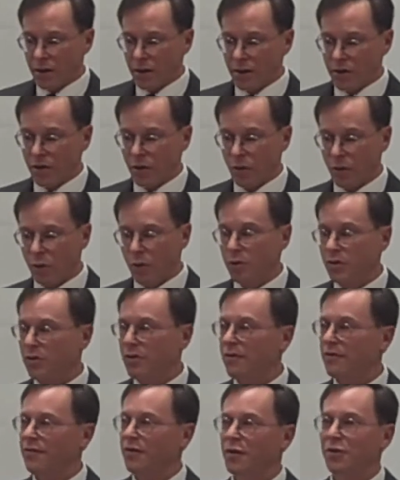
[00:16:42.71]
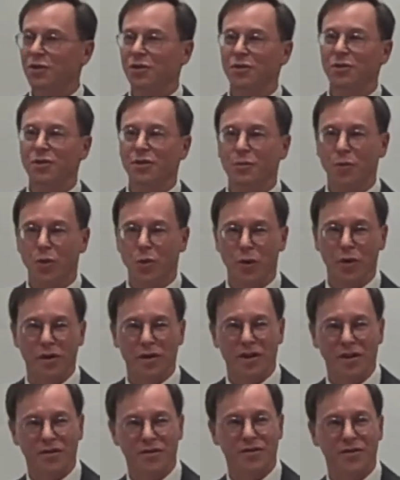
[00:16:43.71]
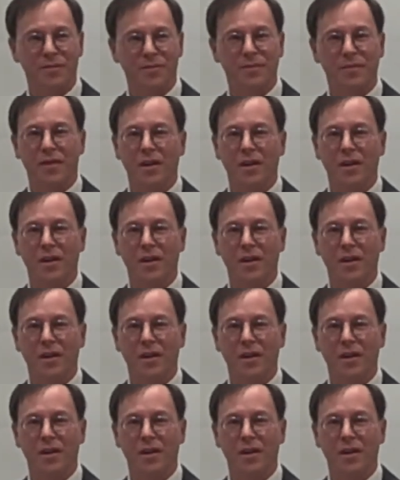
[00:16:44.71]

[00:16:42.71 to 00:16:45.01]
So those are the folks who supported us.